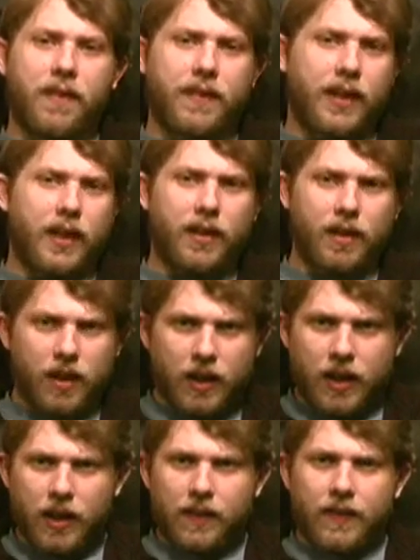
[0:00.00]
And then
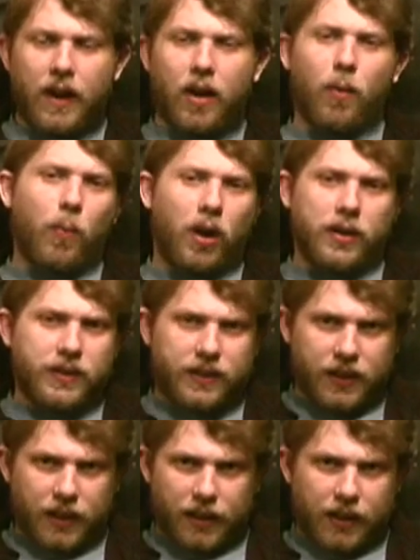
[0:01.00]
there was
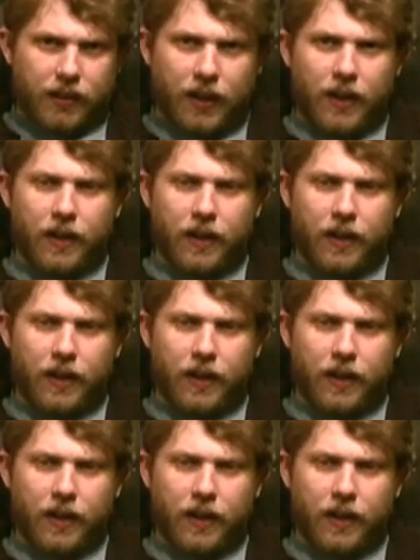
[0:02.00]
the